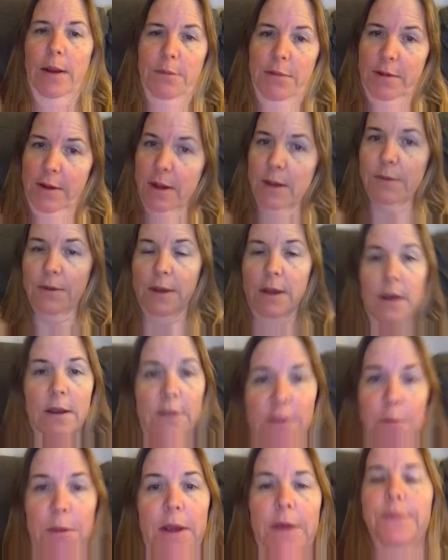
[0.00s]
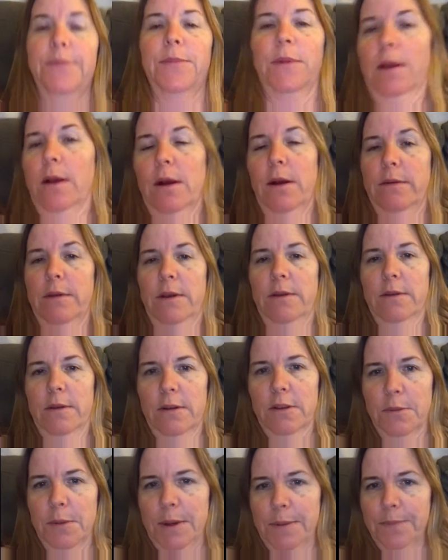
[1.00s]
I'm just gonna keep saying it's me. Obviously,
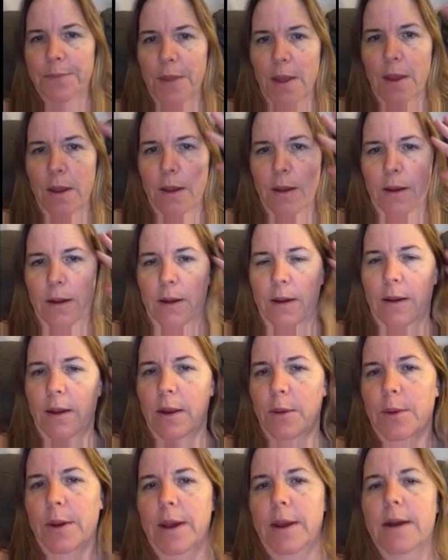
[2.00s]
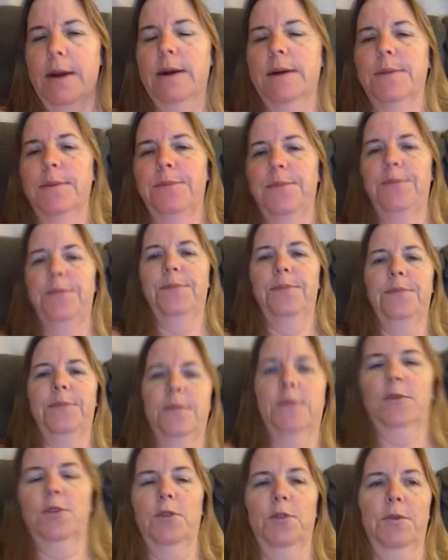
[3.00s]
it's me. Anyway,
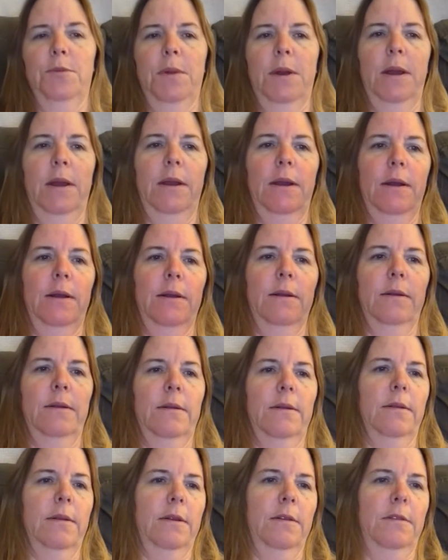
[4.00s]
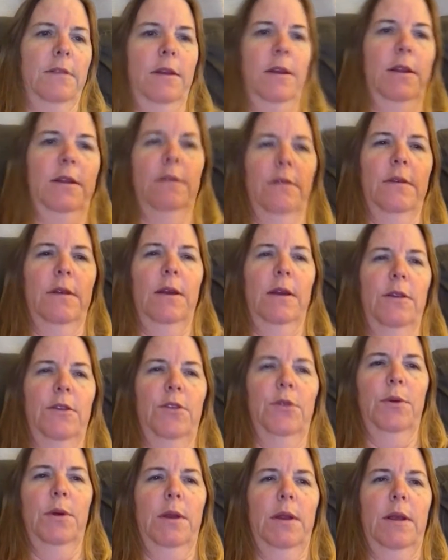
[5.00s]
so it's my, let's see, it is
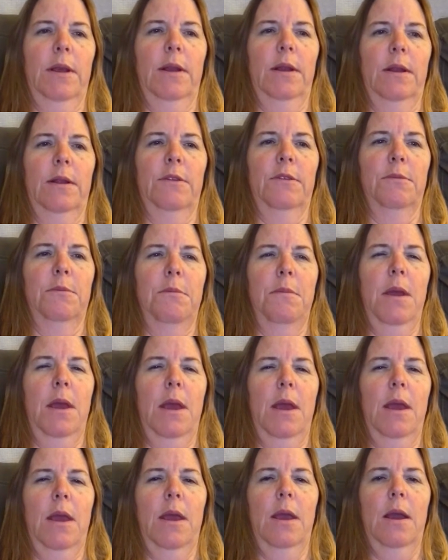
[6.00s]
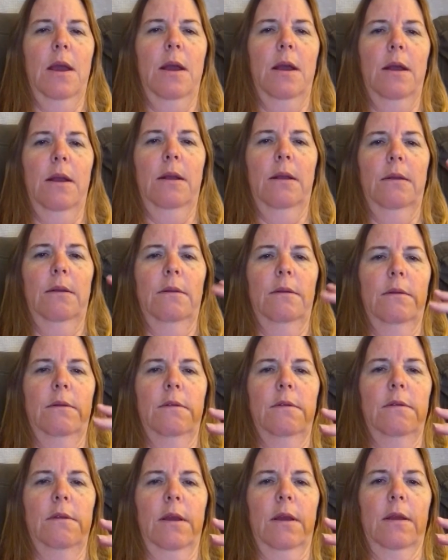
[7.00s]
9:20, and it is May
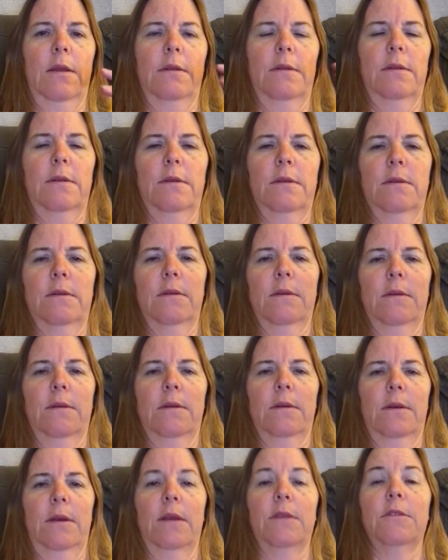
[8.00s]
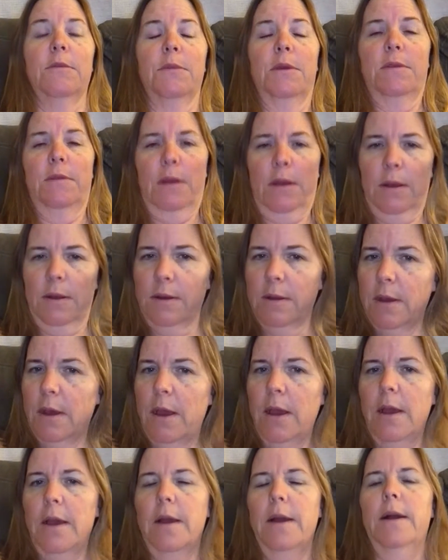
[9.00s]
2nd. Yes, May 2nd.
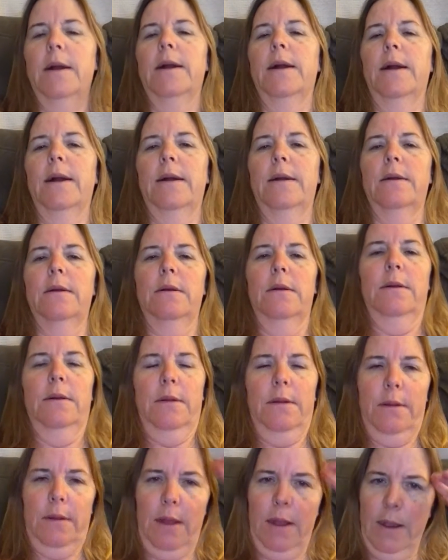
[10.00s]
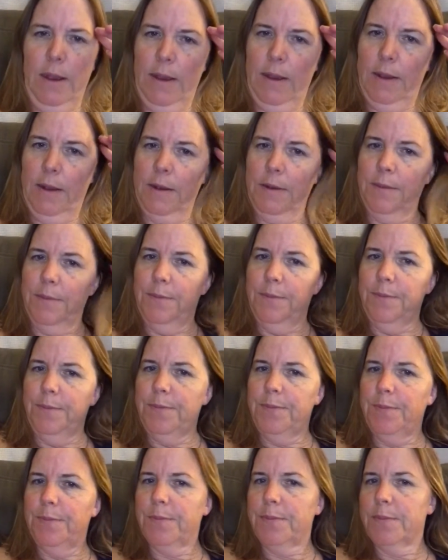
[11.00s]
I had
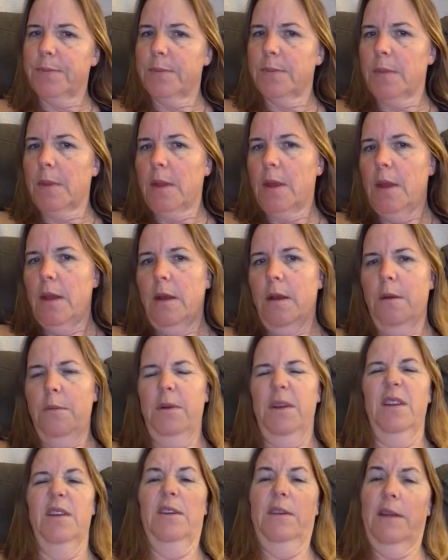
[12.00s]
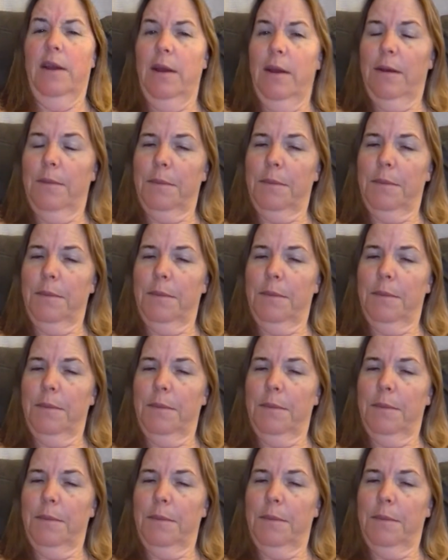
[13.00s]
a pretty good day.